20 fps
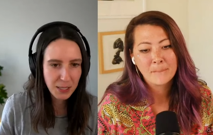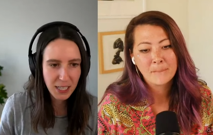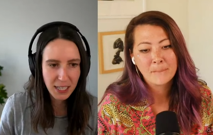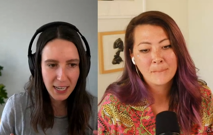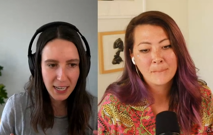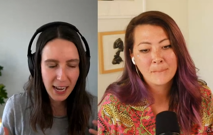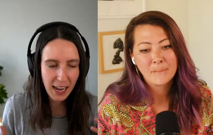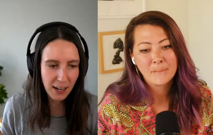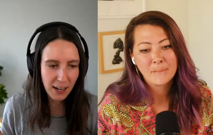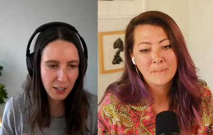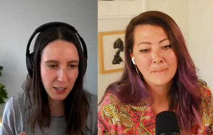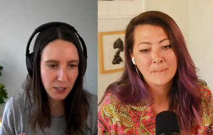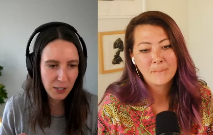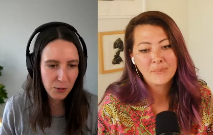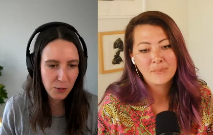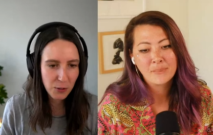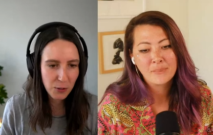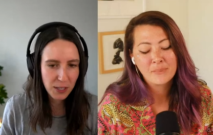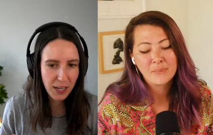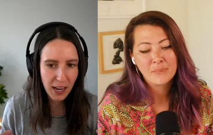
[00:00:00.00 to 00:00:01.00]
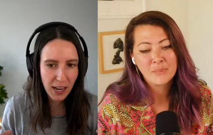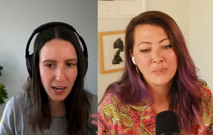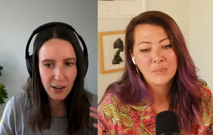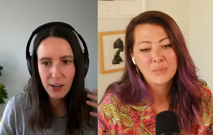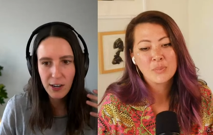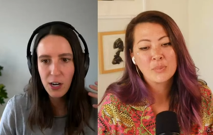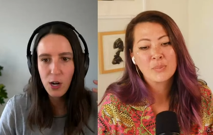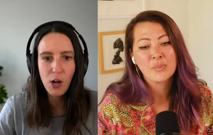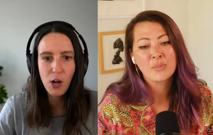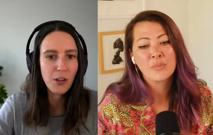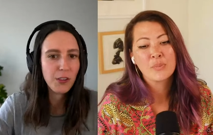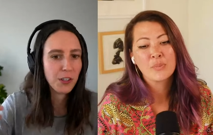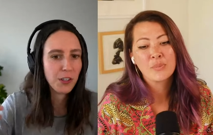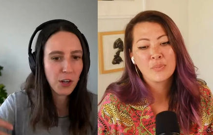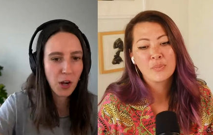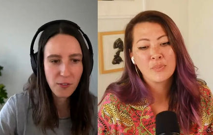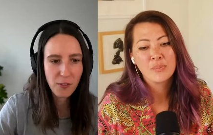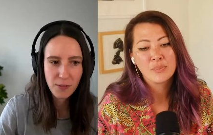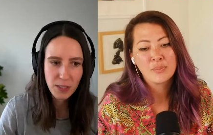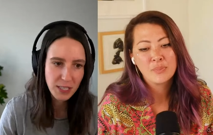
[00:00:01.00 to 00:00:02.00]
Speaker 1: Like, how do you carry on the
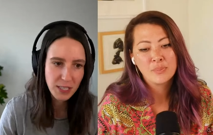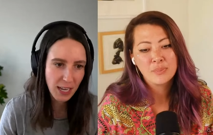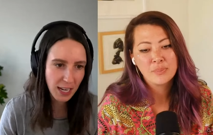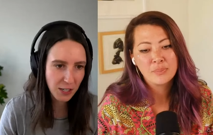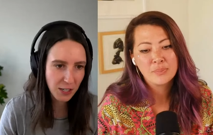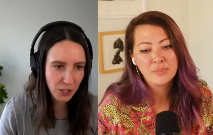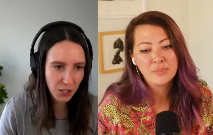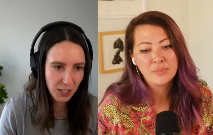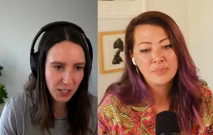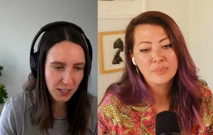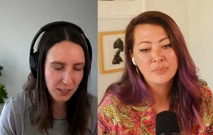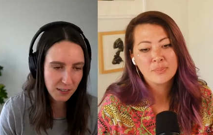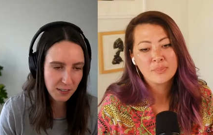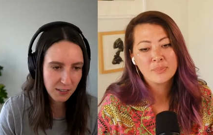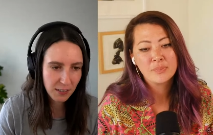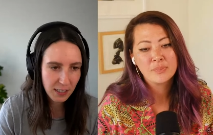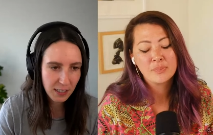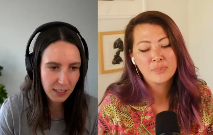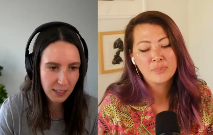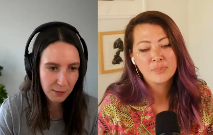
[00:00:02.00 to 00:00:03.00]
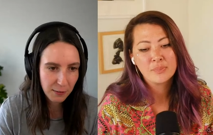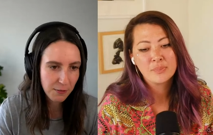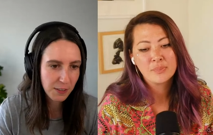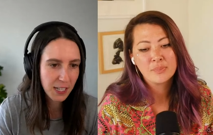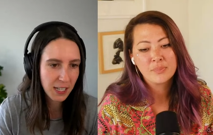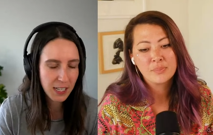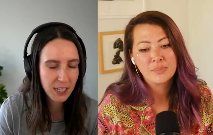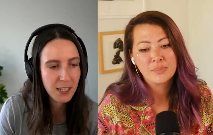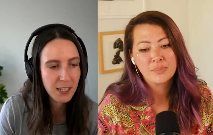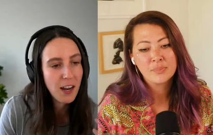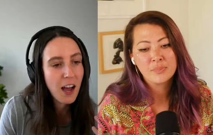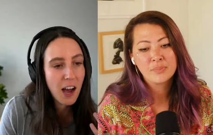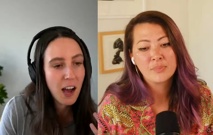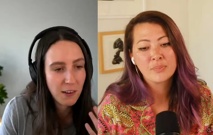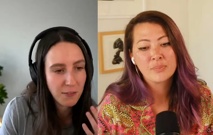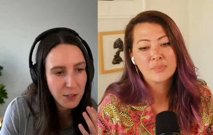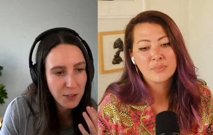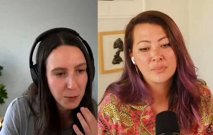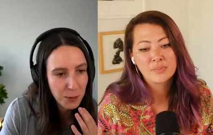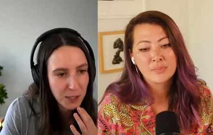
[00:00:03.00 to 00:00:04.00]
conversation if needed
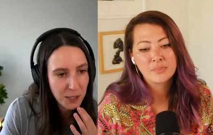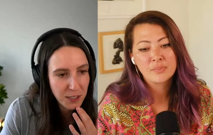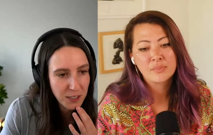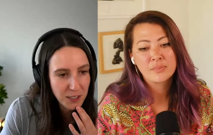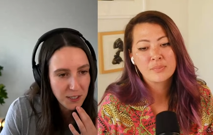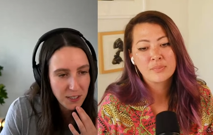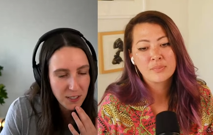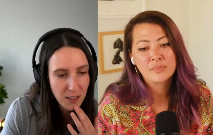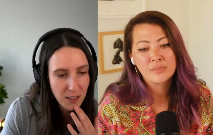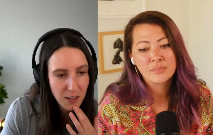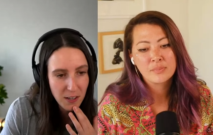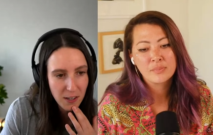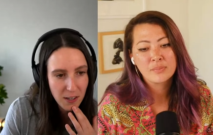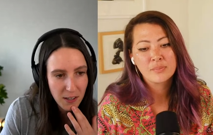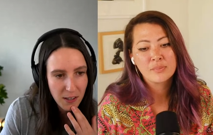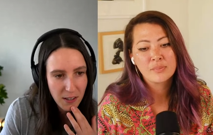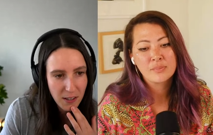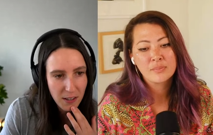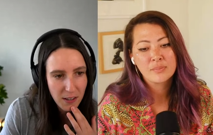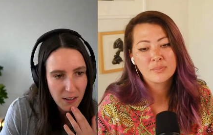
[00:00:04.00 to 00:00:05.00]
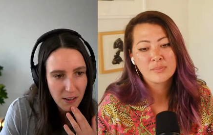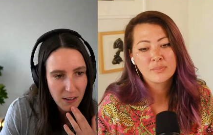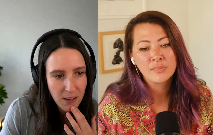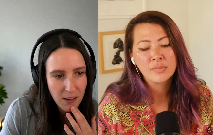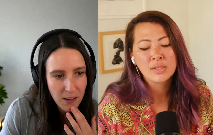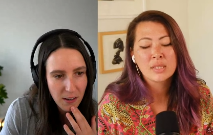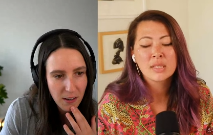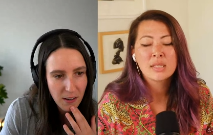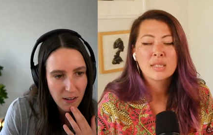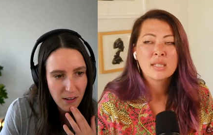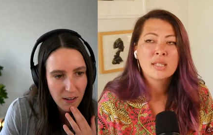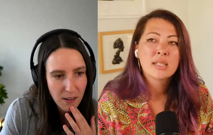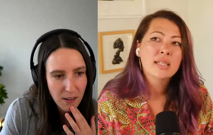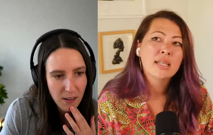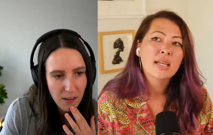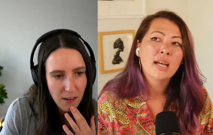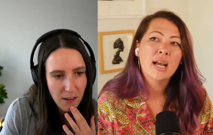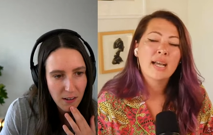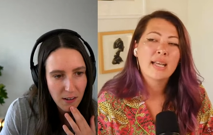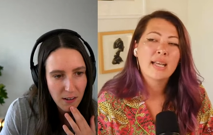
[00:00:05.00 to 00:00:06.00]
afterwards?
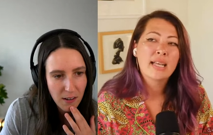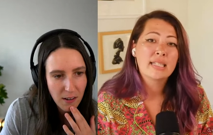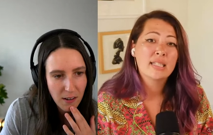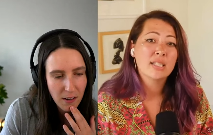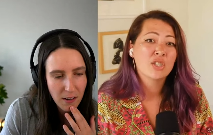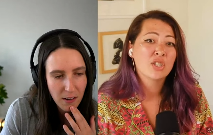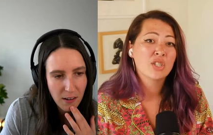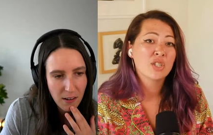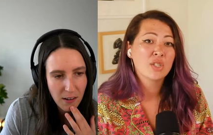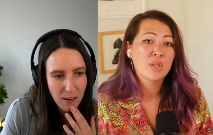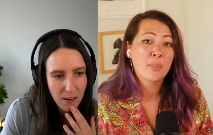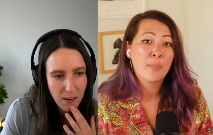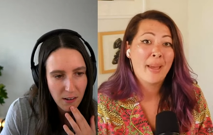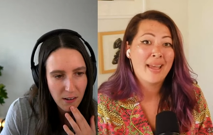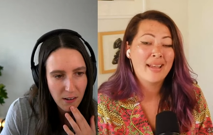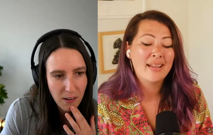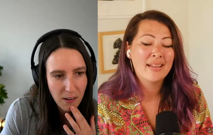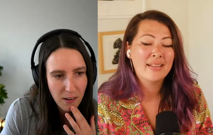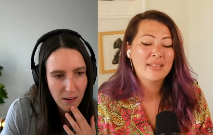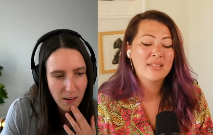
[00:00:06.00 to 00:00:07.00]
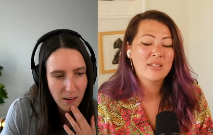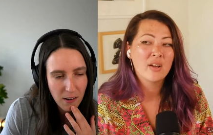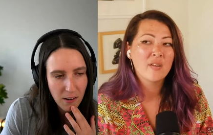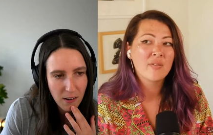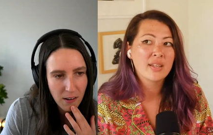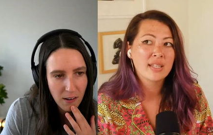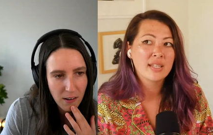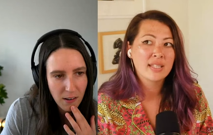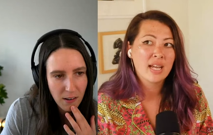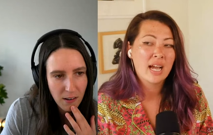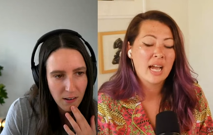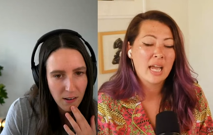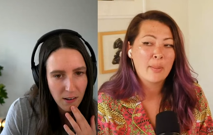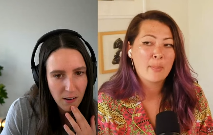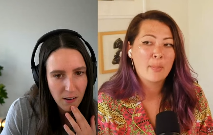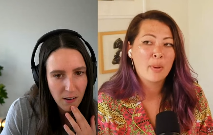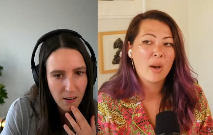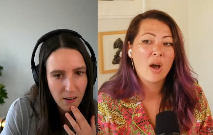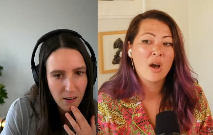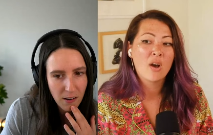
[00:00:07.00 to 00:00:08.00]
Yeah,
Speaker 2: I guess it just depends on the
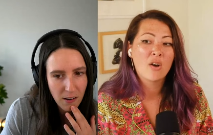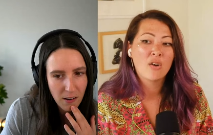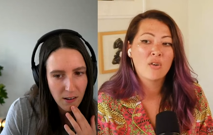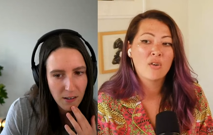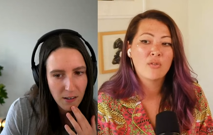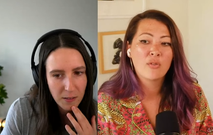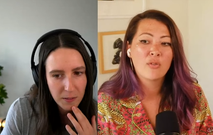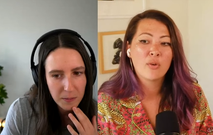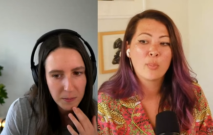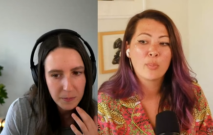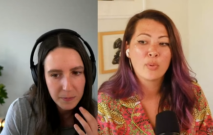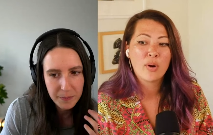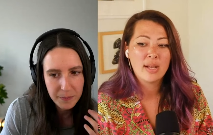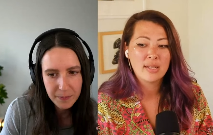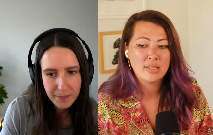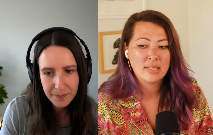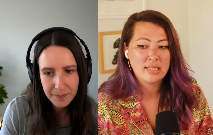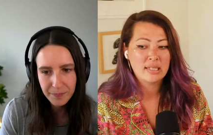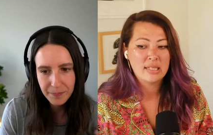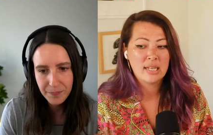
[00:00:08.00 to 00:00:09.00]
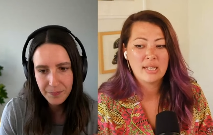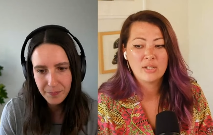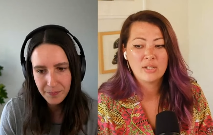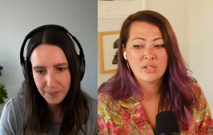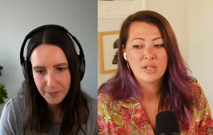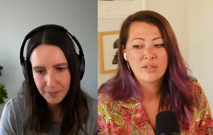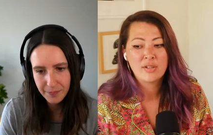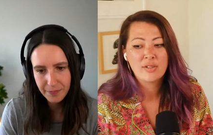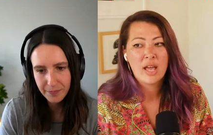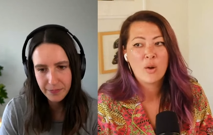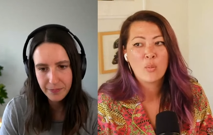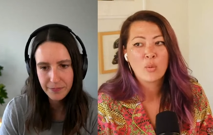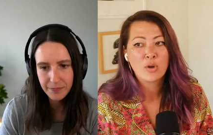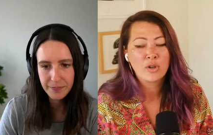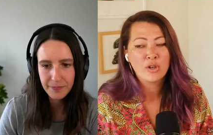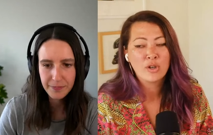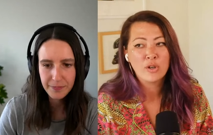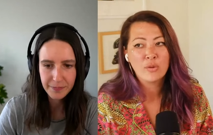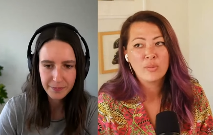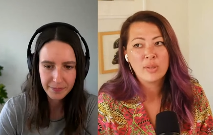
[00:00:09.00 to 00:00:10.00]
type of presentation that
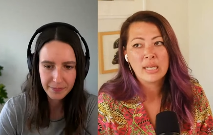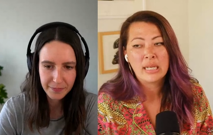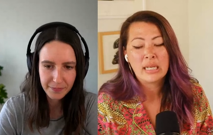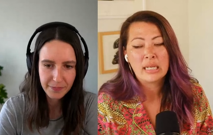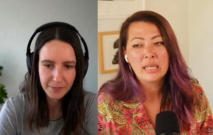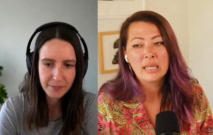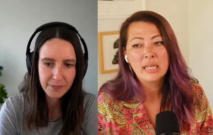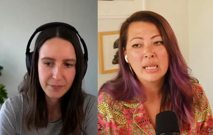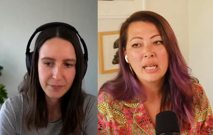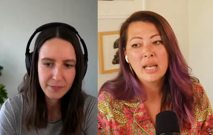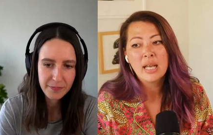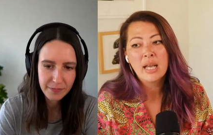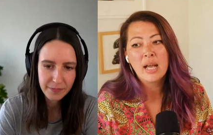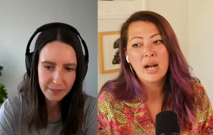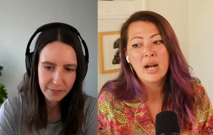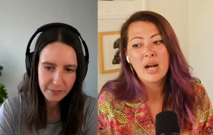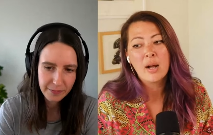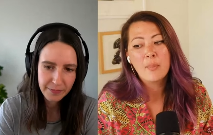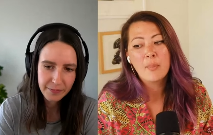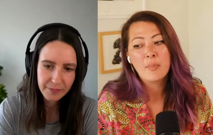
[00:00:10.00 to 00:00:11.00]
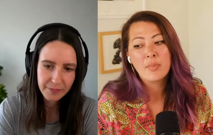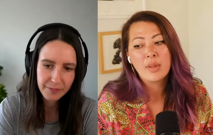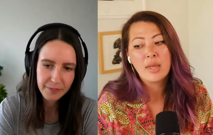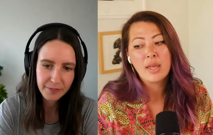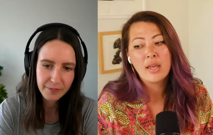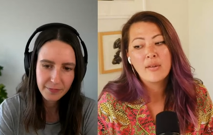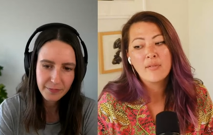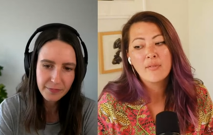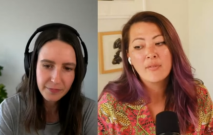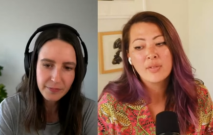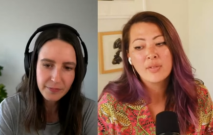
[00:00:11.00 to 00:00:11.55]
we're doing. Um, if